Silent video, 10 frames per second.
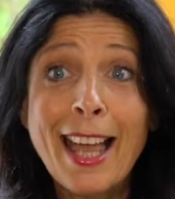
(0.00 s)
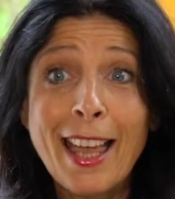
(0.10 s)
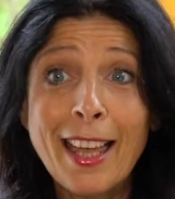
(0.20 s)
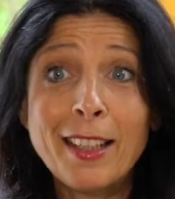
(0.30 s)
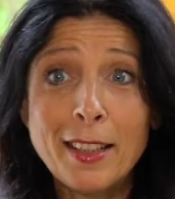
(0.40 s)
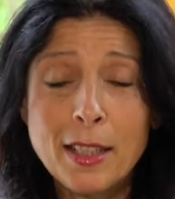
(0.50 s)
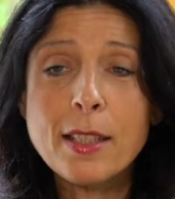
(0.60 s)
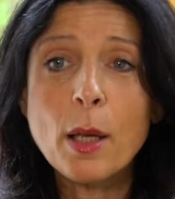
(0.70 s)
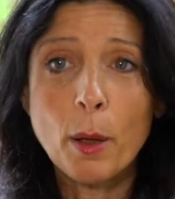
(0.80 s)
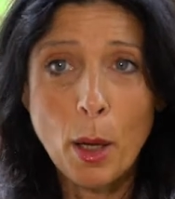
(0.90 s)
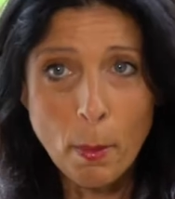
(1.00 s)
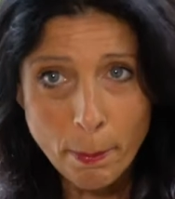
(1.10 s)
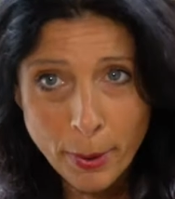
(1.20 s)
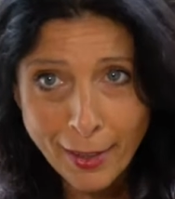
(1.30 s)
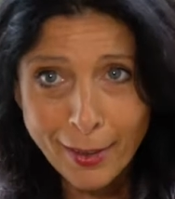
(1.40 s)
And it's a
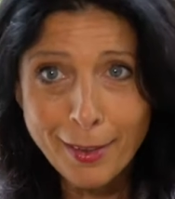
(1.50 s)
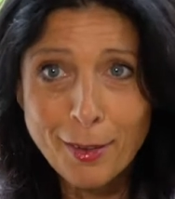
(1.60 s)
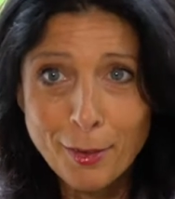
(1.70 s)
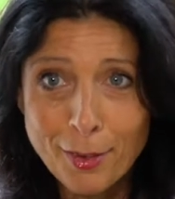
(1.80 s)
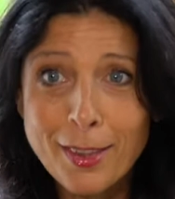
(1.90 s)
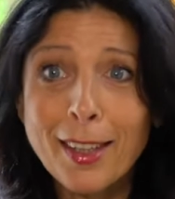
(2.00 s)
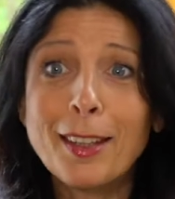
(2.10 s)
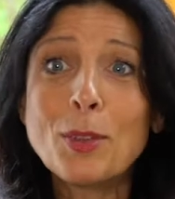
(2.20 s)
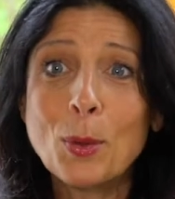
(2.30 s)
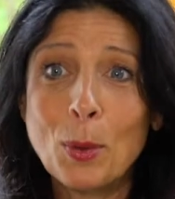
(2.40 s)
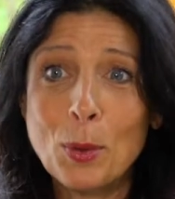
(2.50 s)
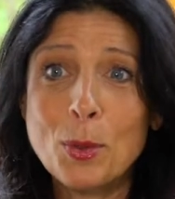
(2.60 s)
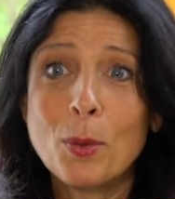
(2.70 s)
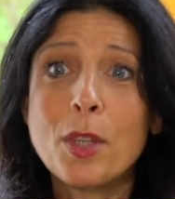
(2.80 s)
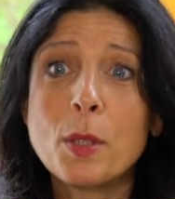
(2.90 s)
big thing to go
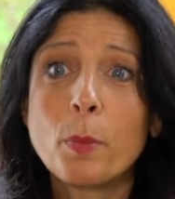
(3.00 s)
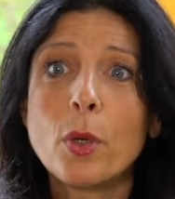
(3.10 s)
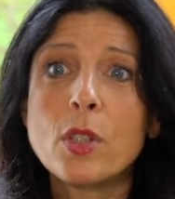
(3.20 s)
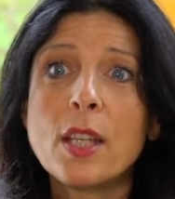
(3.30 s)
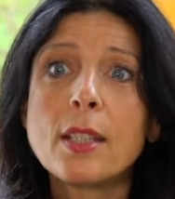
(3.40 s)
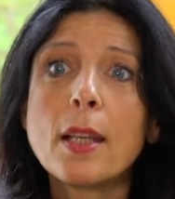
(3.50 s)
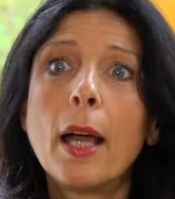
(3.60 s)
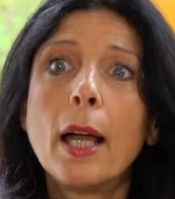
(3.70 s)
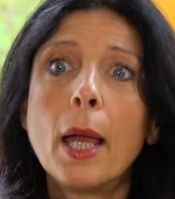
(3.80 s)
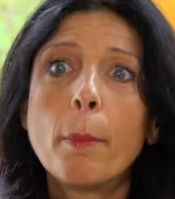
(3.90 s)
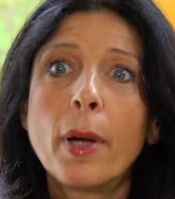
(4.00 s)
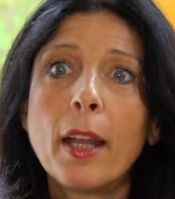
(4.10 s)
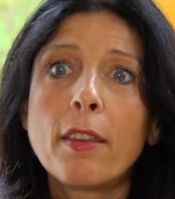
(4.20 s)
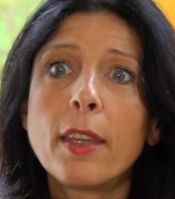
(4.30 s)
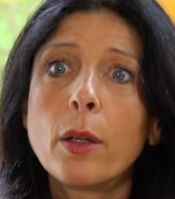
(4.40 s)
through this process, but
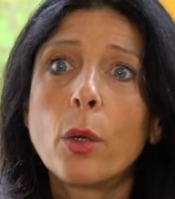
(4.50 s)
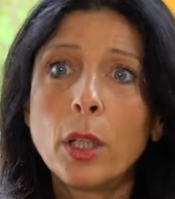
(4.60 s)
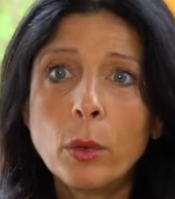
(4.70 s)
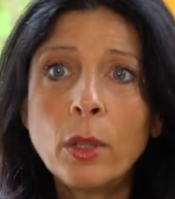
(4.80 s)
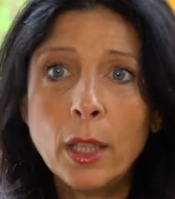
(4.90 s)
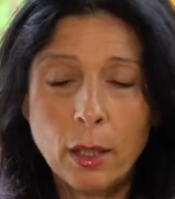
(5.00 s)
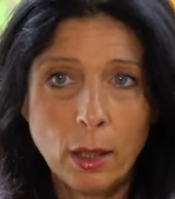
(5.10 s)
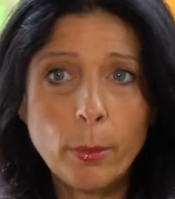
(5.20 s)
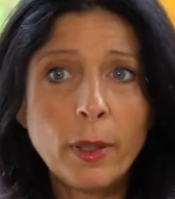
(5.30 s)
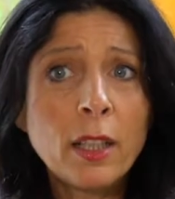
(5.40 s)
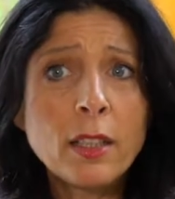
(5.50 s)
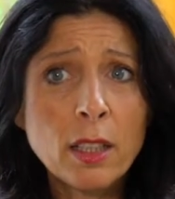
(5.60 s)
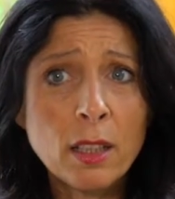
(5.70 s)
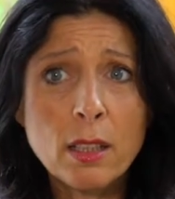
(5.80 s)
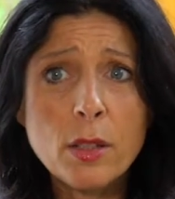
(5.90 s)
I think her unique
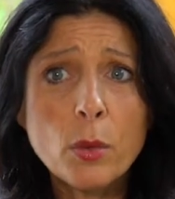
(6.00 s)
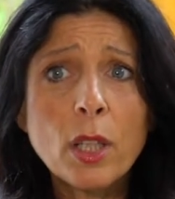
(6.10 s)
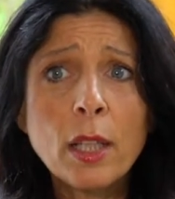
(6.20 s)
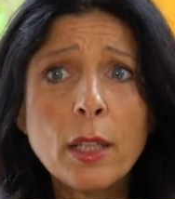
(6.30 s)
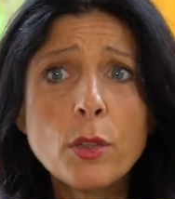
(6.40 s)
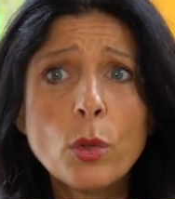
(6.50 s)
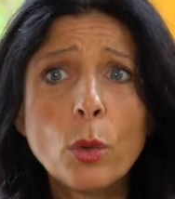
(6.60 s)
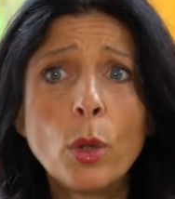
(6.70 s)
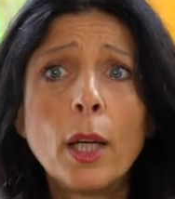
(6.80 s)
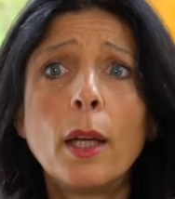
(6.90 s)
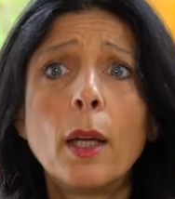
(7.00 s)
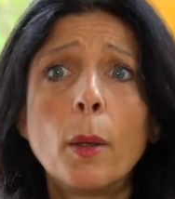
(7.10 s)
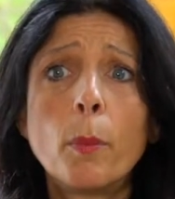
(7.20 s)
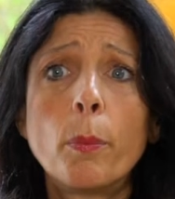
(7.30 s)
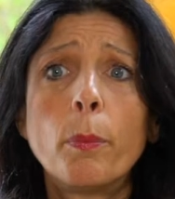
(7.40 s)
ability is really to
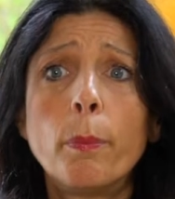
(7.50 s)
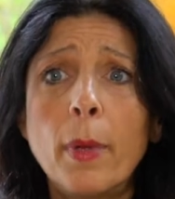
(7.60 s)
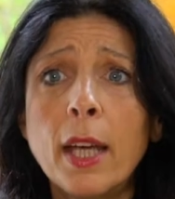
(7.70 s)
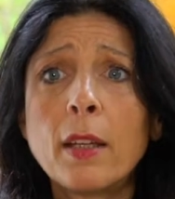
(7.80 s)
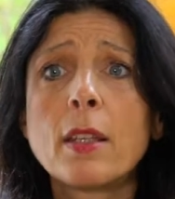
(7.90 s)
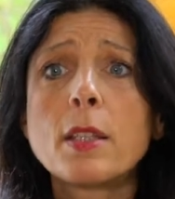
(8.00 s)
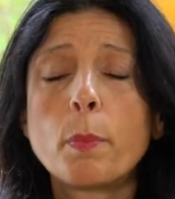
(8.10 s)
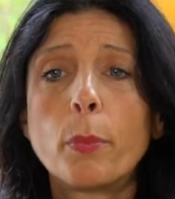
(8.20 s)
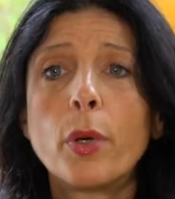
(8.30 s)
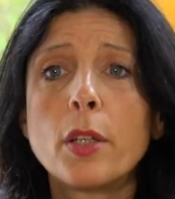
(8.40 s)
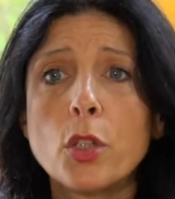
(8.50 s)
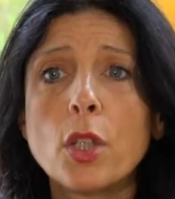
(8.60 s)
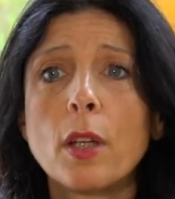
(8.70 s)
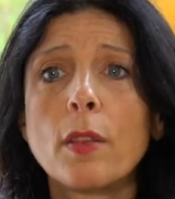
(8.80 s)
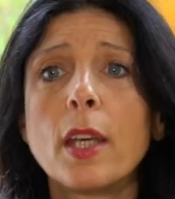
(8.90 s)
make this bridge
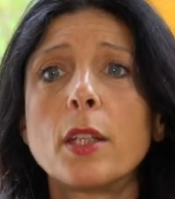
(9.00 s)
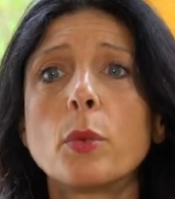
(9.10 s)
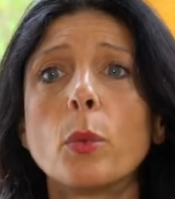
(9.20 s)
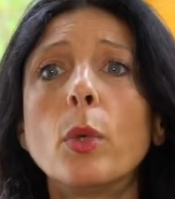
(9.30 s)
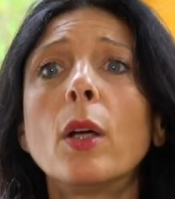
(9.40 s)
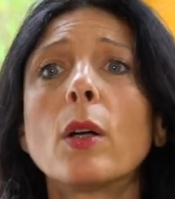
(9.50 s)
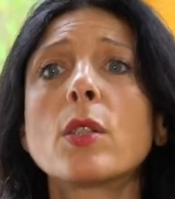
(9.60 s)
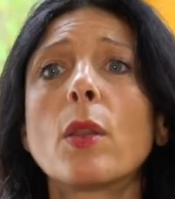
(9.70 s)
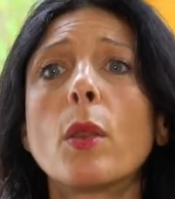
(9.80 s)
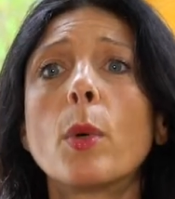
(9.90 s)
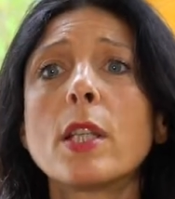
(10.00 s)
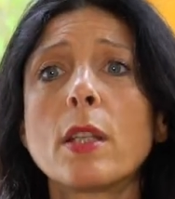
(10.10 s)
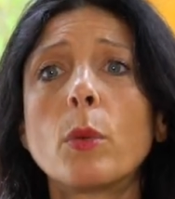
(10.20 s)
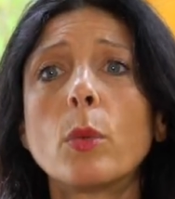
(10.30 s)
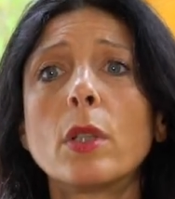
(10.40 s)
that we also in the
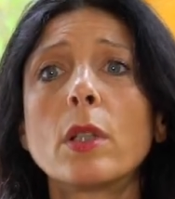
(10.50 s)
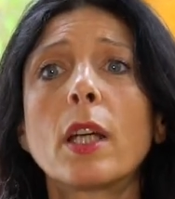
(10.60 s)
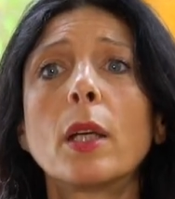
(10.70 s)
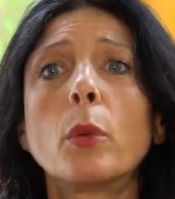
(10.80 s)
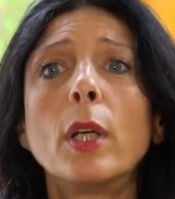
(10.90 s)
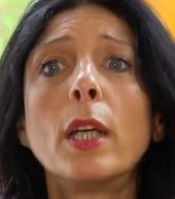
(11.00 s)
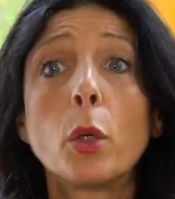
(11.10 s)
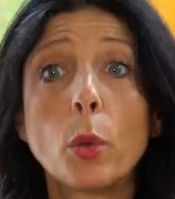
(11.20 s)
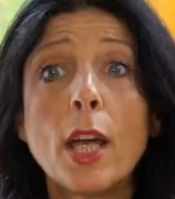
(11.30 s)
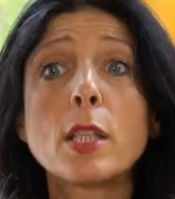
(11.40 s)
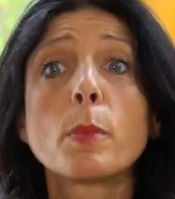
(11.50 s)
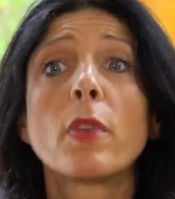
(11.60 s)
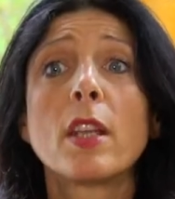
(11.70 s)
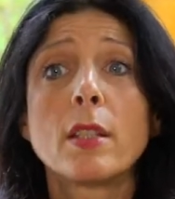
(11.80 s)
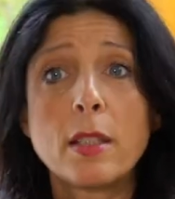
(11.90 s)
Western world can really grasp
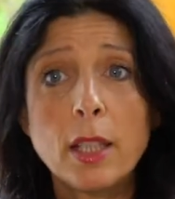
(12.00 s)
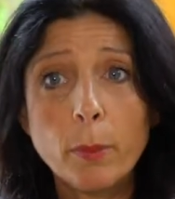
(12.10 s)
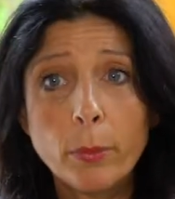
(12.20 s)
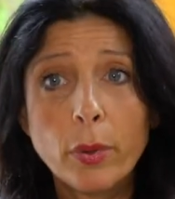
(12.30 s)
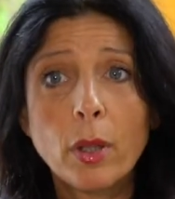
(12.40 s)
this deep